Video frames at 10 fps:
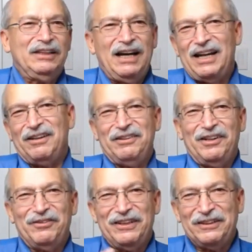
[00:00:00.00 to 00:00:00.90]
I don't
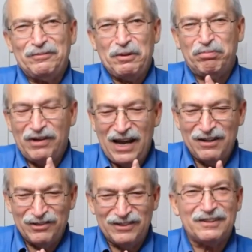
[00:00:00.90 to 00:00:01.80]
know whether to be
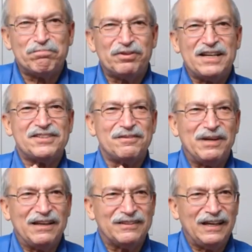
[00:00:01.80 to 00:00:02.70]
proud or depressed
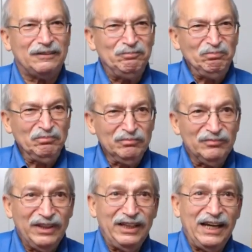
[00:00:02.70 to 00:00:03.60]
about that.
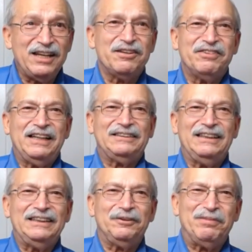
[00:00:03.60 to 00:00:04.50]
In any event,
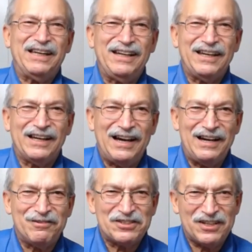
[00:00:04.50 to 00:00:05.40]
at the beginning,
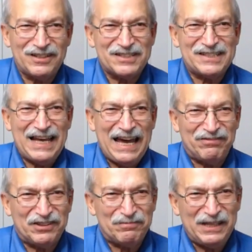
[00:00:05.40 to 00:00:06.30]
I was on the
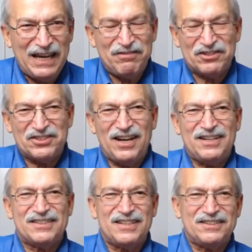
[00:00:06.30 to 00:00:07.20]
staff of the Behavior
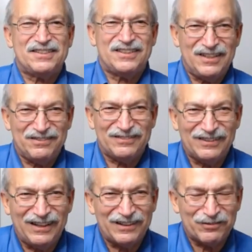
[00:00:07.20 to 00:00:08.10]
Science Institute
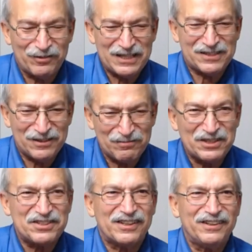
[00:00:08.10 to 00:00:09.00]
at Western
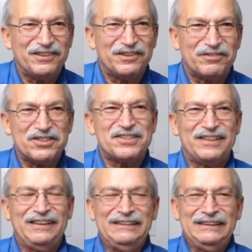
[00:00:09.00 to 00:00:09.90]
Michigan University.